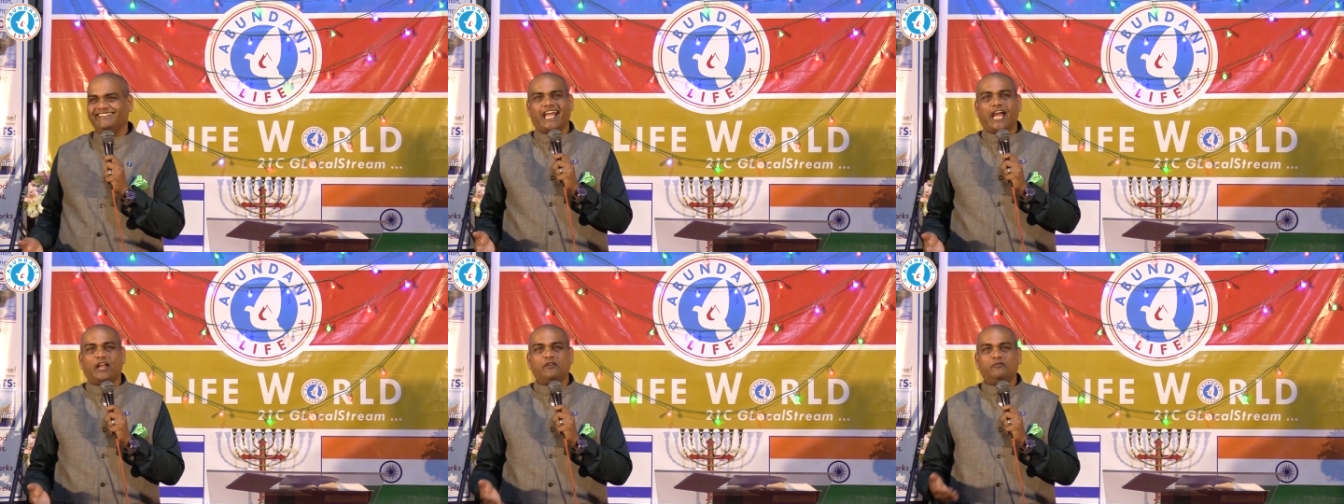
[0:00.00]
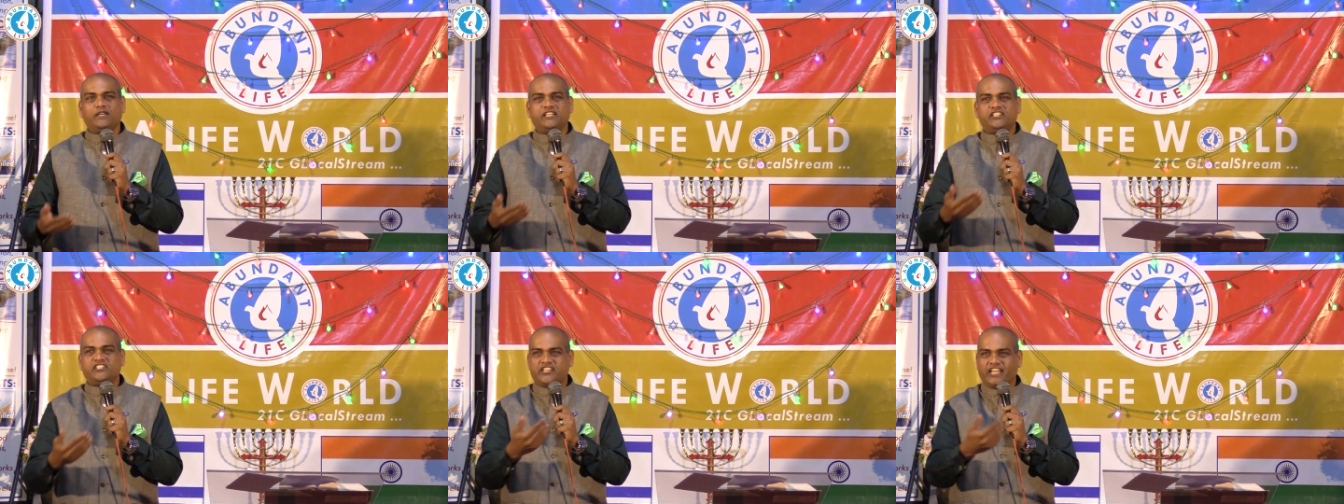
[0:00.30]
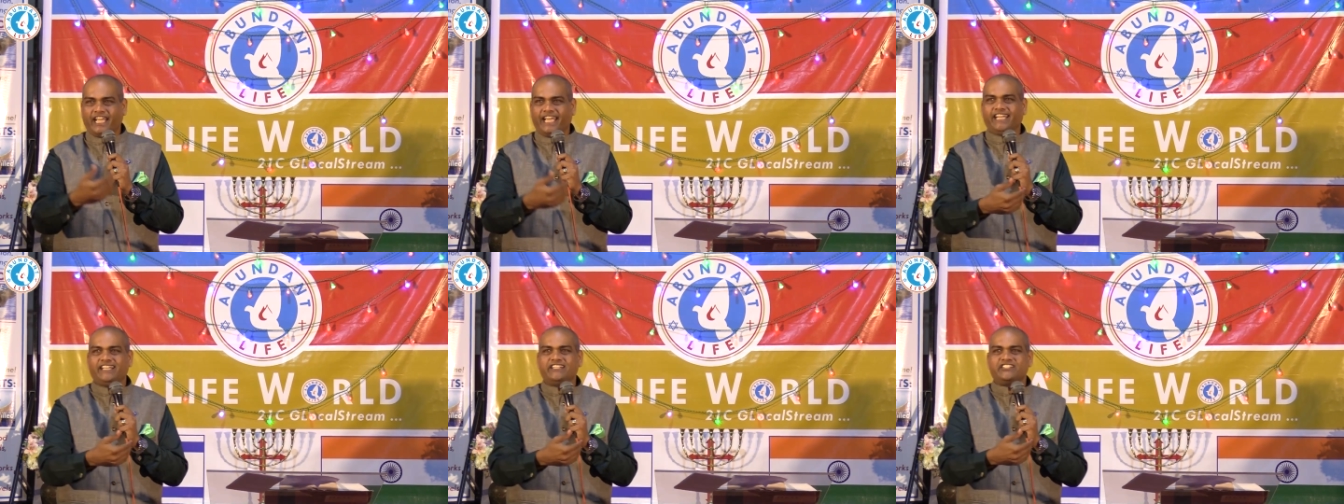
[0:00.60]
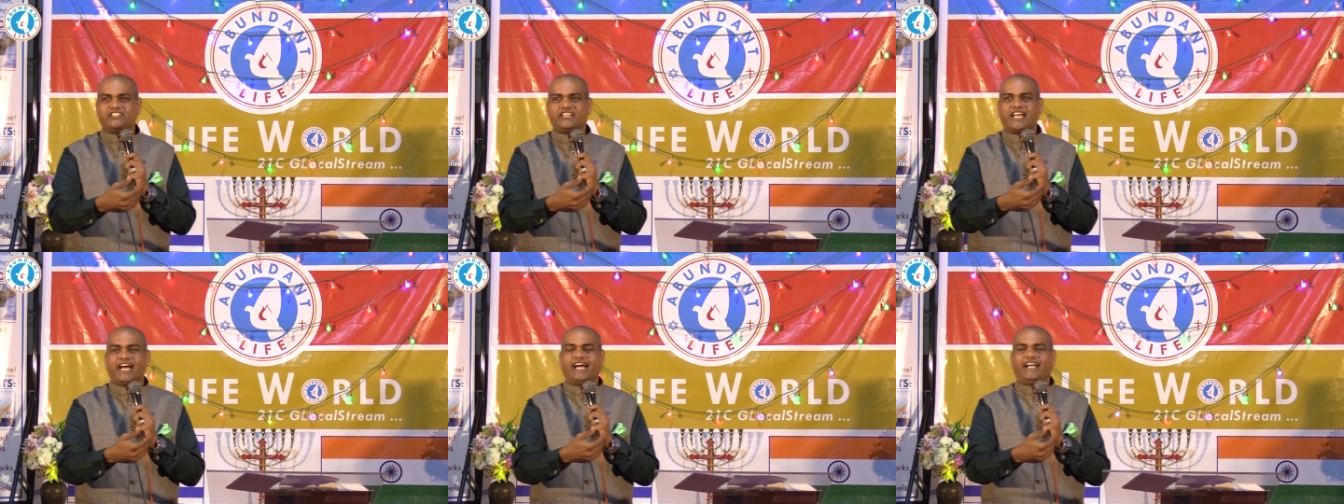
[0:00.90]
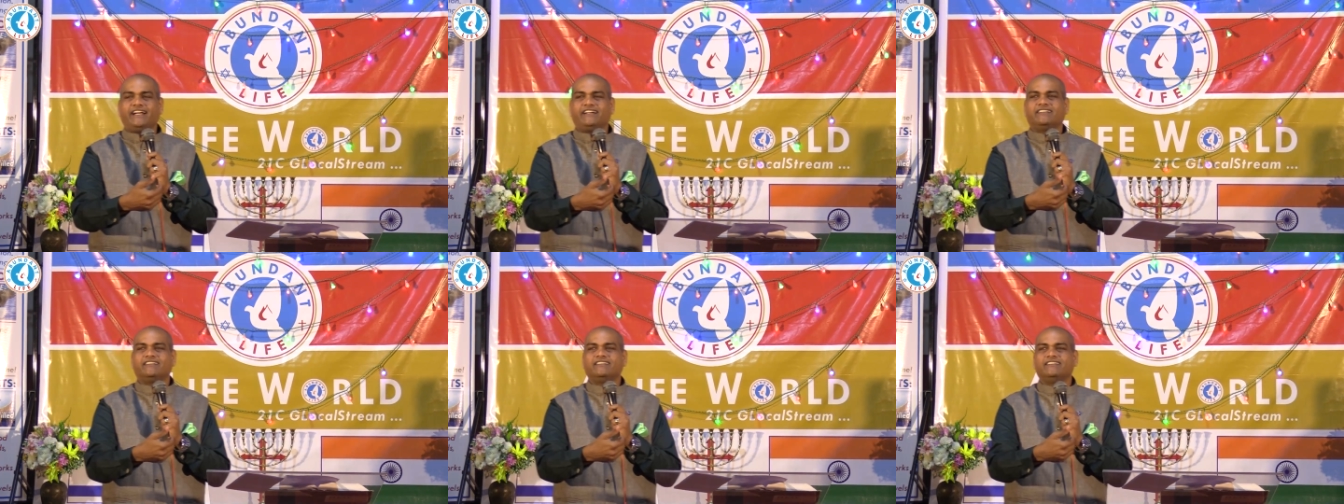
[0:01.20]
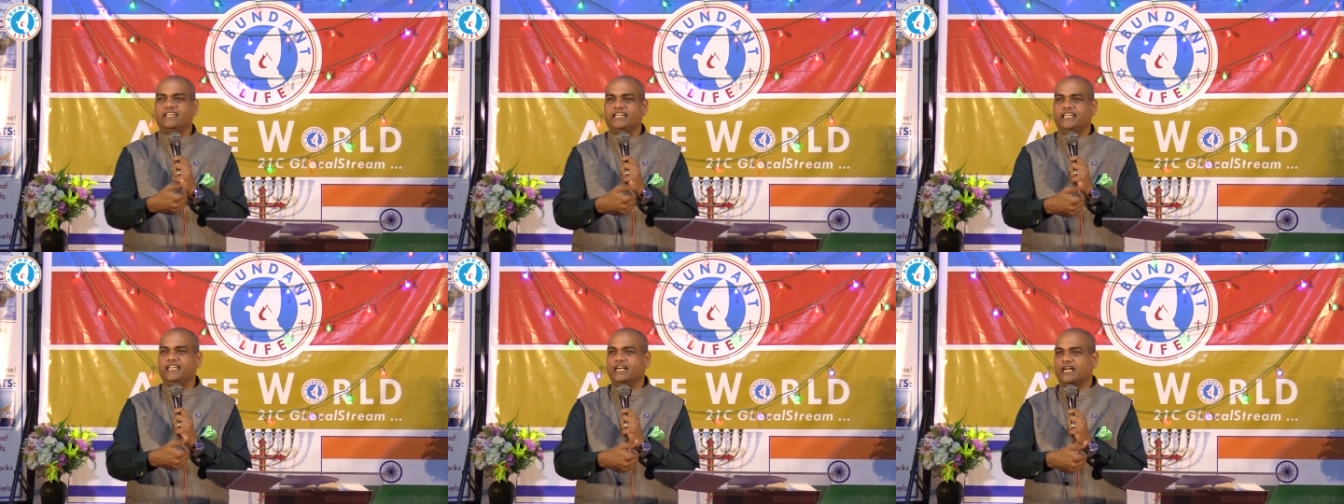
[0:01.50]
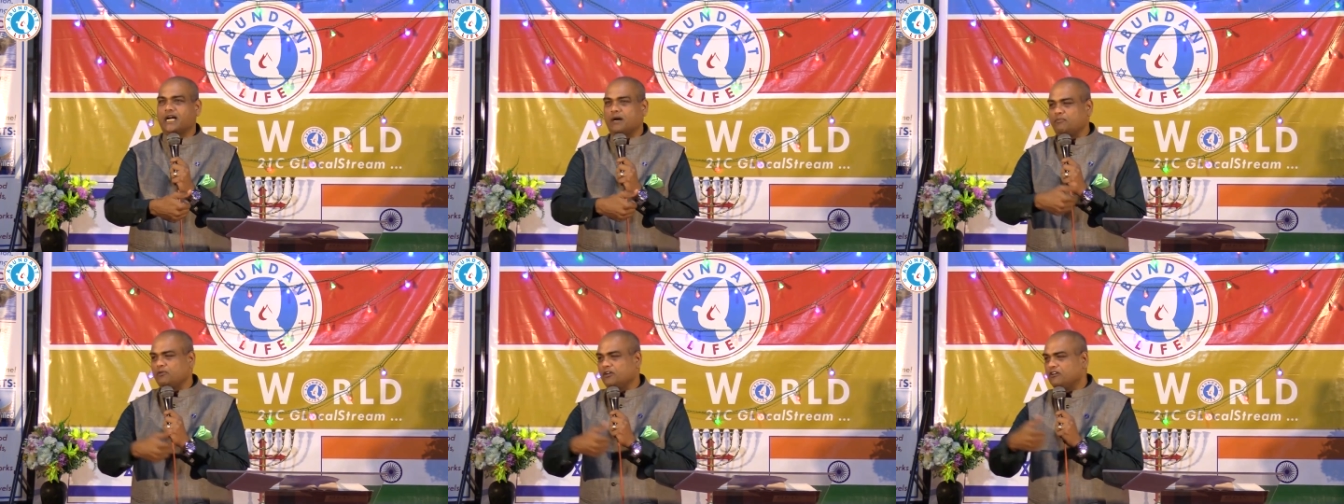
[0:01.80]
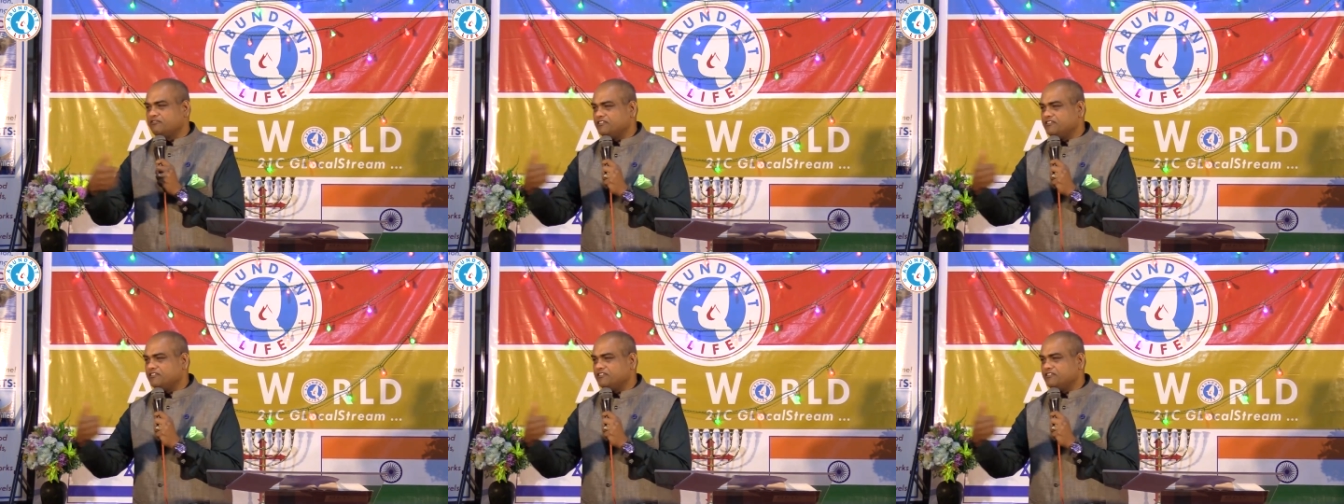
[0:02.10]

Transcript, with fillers: And we changed that in a couple